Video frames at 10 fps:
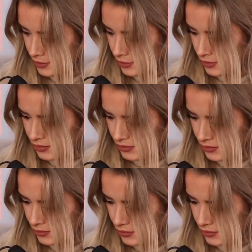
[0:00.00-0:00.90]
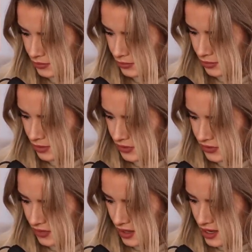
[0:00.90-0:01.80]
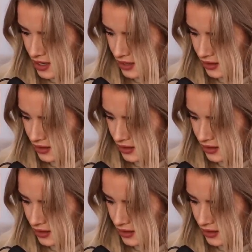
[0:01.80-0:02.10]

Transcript: Ooh, what is that?